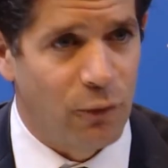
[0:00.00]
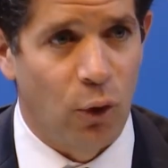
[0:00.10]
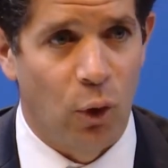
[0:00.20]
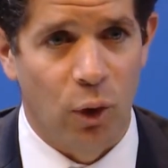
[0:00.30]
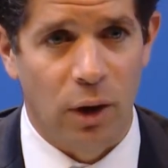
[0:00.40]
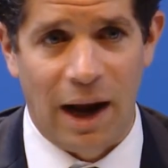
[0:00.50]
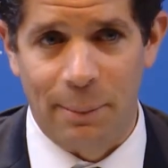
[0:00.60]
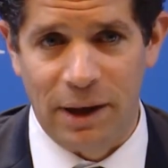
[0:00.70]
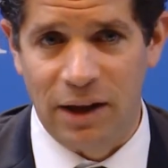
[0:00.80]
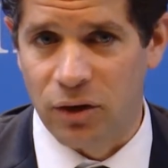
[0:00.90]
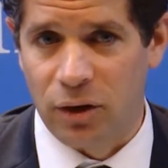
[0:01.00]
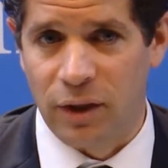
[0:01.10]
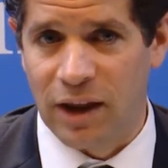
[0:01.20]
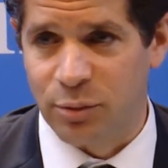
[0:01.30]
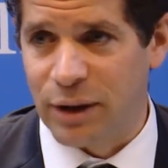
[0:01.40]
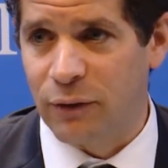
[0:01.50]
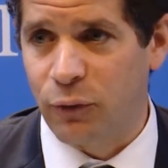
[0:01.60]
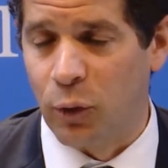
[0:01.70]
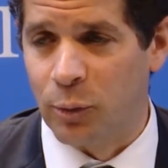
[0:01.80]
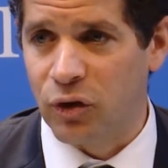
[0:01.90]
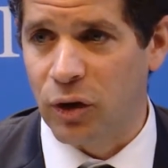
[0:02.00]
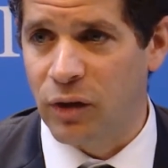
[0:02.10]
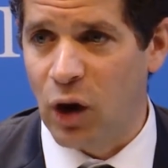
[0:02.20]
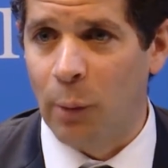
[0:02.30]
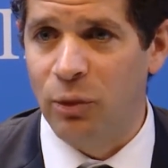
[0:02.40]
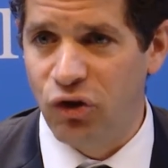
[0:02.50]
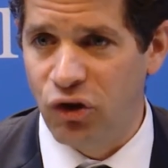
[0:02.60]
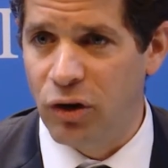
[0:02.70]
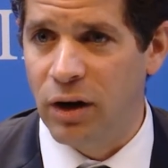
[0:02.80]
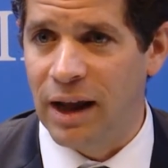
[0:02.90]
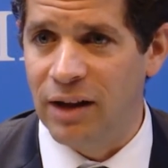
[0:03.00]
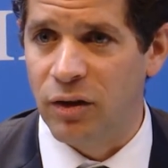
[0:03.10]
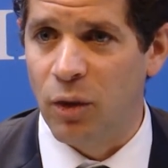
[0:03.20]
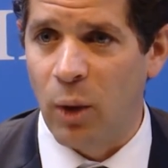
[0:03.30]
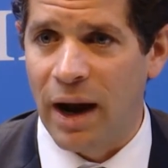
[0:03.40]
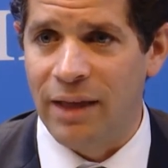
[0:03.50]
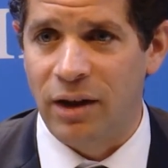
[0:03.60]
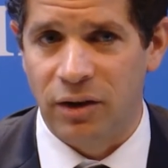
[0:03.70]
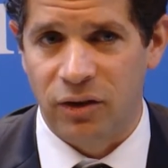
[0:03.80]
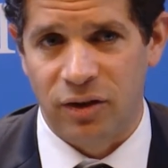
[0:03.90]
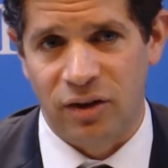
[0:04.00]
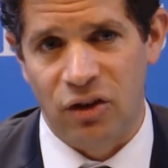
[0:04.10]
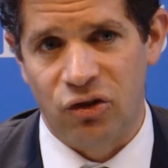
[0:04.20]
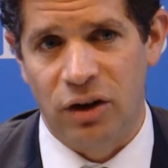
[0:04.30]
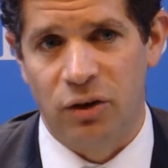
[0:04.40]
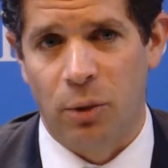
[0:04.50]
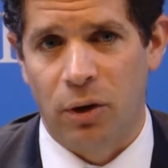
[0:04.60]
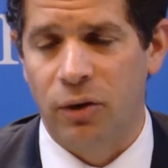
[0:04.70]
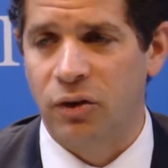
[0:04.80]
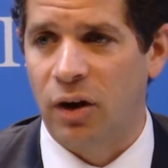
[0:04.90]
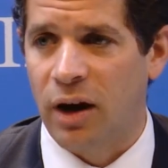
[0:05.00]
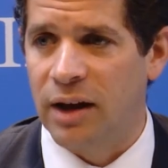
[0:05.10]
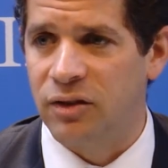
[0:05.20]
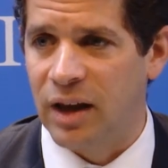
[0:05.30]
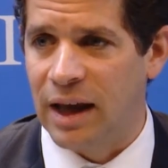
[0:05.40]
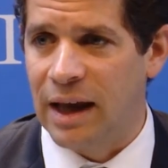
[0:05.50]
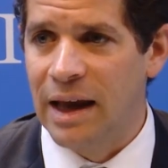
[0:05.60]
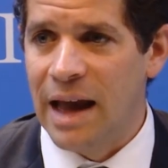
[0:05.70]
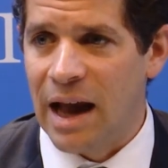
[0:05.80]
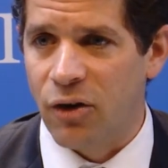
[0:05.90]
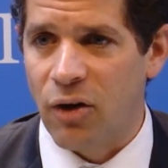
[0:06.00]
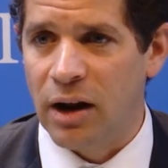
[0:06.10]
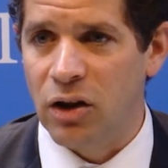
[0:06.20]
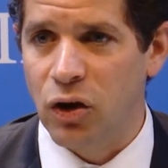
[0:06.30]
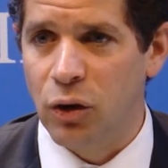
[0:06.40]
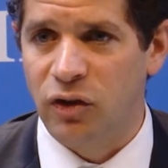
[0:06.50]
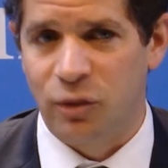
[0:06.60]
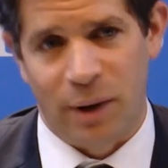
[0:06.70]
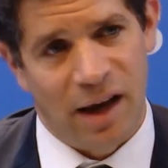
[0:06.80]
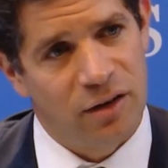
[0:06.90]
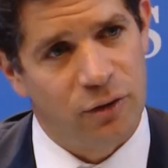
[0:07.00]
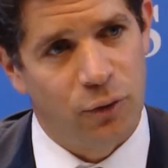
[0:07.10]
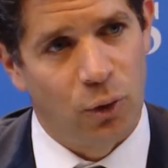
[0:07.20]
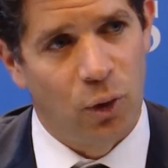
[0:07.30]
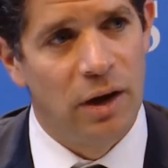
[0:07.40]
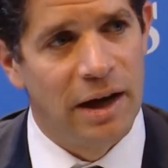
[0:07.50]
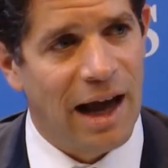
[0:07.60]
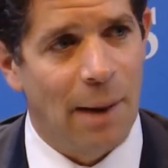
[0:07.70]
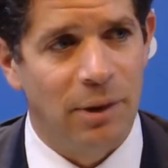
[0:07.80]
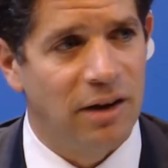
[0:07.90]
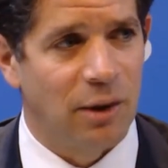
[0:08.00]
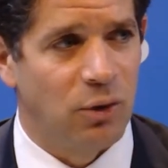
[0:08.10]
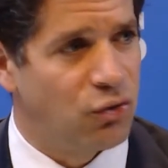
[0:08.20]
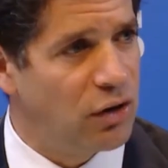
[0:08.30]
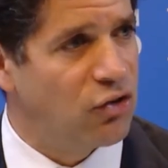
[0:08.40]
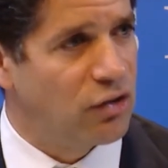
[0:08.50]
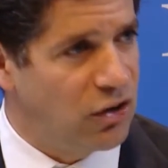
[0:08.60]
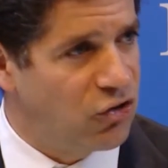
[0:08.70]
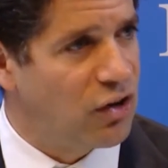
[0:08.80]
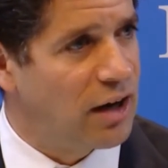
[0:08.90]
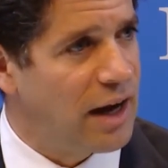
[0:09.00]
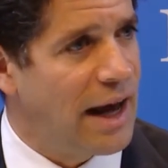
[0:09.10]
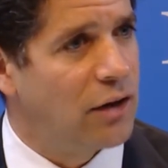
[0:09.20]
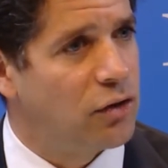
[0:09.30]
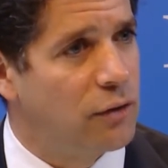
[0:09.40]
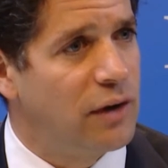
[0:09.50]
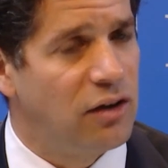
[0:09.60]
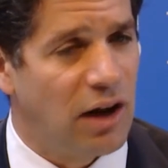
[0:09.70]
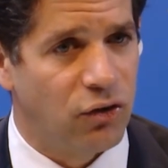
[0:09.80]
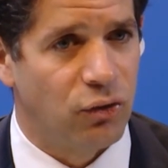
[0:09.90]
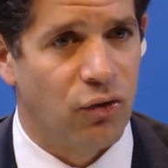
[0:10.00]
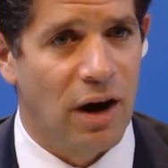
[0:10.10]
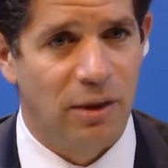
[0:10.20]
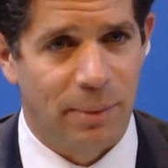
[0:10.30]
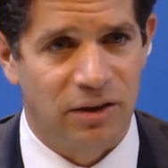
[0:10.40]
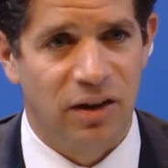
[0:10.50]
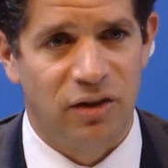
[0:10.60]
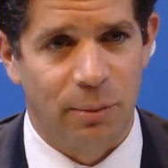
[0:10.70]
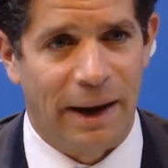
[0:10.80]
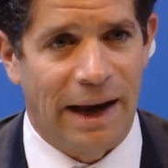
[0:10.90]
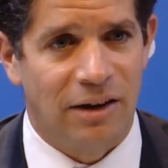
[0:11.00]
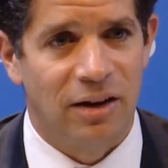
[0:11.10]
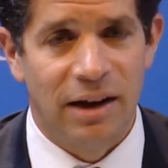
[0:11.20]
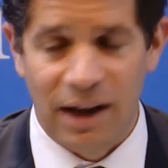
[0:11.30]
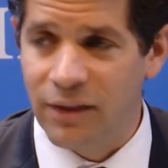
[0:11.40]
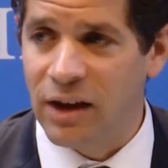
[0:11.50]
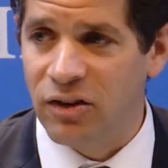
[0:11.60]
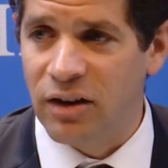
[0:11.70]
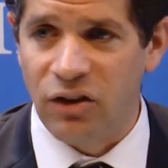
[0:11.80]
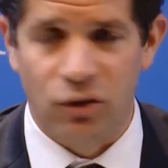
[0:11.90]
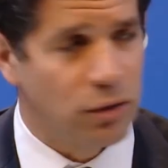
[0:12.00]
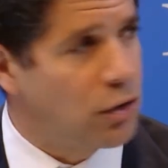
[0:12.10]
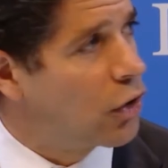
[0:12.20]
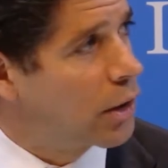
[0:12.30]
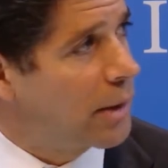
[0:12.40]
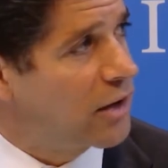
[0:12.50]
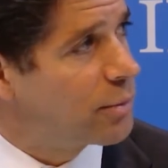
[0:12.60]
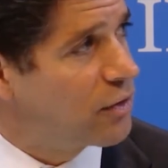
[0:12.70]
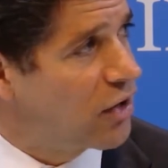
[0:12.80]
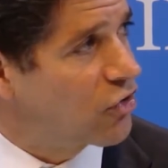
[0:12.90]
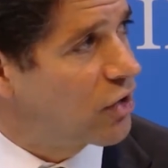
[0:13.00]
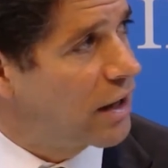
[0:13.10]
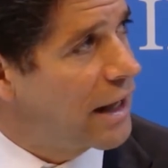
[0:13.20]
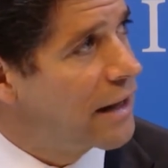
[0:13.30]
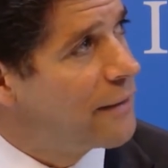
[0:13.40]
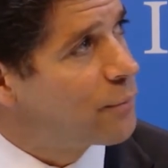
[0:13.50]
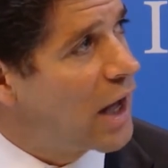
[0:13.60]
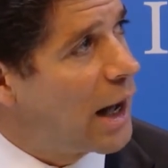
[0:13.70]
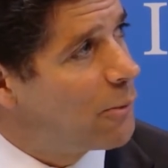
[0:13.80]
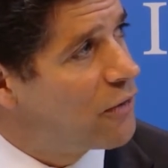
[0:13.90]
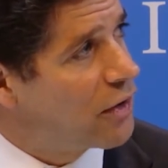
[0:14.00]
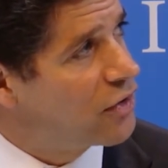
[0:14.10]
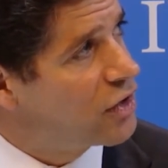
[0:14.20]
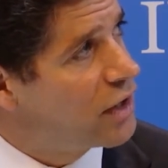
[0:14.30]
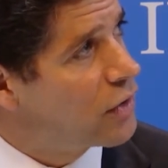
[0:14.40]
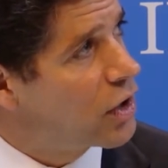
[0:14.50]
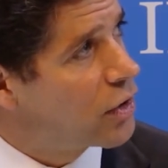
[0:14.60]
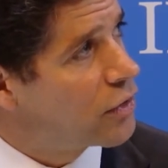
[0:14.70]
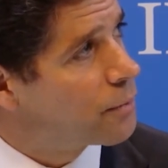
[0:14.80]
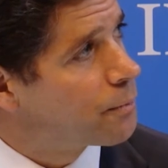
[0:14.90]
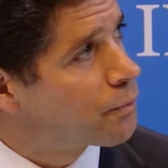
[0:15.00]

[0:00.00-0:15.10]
for companies on these platforms. So the opportunities and the way that it's essentially democratizing and creating new space for companies that were traditionally shut out of international trade to participate in the international economy is potentially very significant.